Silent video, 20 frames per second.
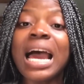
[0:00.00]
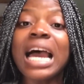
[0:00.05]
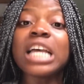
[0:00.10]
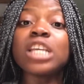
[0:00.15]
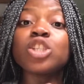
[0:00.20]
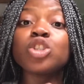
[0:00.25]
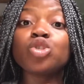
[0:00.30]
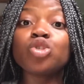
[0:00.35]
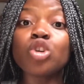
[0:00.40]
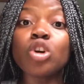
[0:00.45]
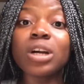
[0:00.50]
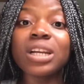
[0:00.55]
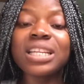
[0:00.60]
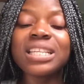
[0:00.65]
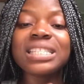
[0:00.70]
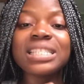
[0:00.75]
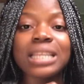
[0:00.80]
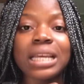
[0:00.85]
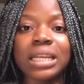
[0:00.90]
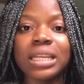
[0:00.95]
I
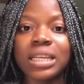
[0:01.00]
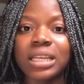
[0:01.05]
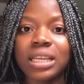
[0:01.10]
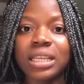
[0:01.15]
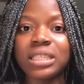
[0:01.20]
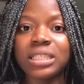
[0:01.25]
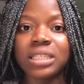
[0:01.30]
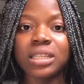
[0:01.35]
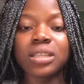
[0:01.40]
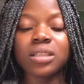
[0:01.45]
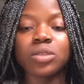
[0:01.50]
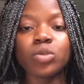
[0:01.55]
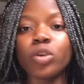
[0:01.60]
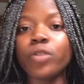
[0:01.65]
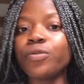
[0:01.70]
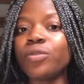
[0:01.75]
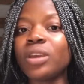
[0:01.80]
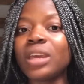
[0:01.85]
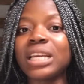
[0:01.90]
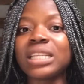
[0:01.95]
strongly stand against it. So
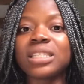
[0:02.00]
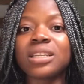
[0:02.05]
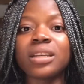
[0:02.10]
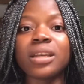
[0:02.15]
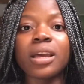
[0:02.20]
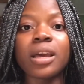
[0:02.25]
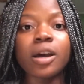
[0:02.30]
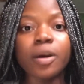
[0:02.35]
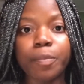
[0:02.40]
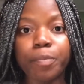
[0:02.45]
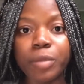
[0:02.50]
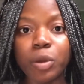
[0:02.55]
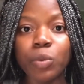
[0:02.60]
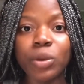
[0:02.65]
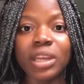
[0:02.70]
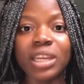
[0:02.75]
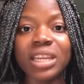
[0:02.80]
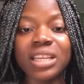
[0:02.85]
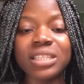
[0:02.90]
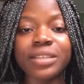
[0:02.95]
if you guys can help me
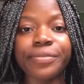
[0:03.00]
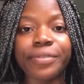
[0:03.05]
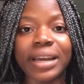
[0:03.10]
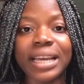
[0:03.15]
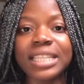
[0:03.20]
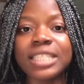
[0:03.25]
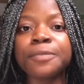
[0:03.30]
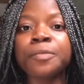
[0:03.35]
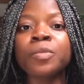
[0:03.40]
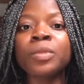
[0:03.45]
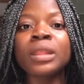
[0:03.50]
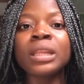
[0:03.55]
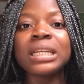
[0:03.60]
in this fight,